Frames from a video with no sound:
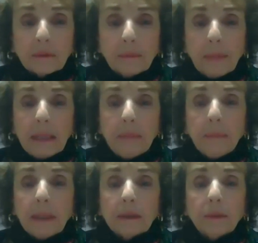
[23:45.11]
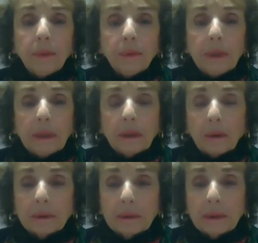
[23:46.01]
There are many, many community
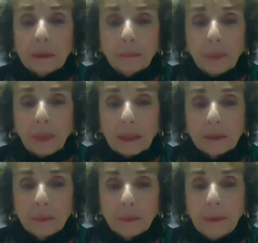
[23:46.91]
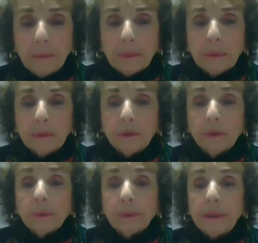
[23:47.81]
gardens in the Bronx where people
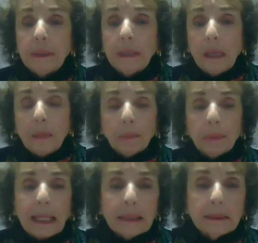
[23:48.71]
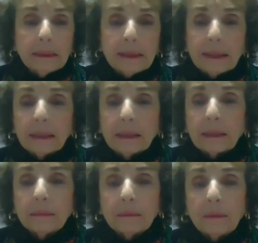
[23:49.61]
enjoy planting
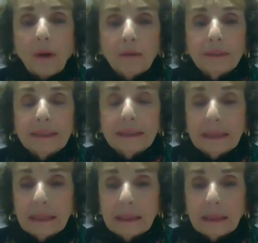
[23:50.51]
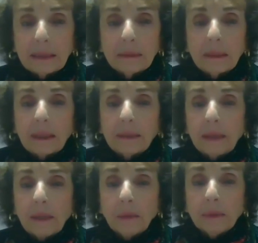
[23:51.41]
and harvesting, and,
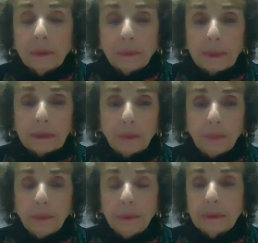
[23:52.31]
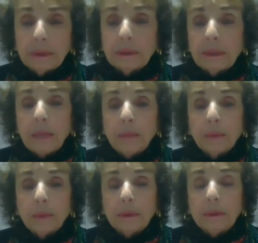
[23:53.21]
and that also adds beauty to the
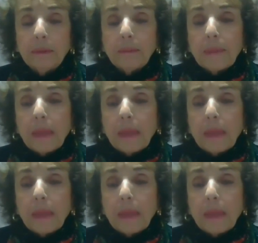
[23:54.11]
neighborhood.